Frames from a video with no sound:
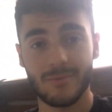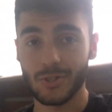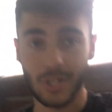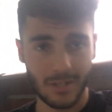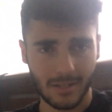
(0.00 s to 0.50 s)

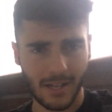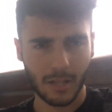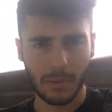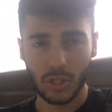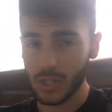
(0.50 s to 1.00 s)
She's not
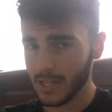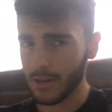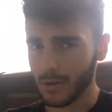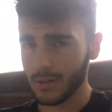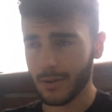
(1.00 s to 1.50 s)
telling me. She's in
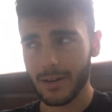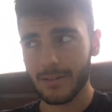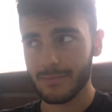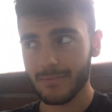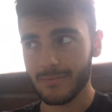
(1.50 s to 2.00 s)
on it, right?
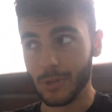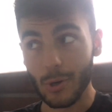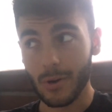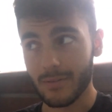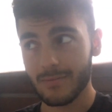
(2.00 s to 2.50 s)
You
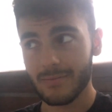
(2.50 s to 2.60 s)
know.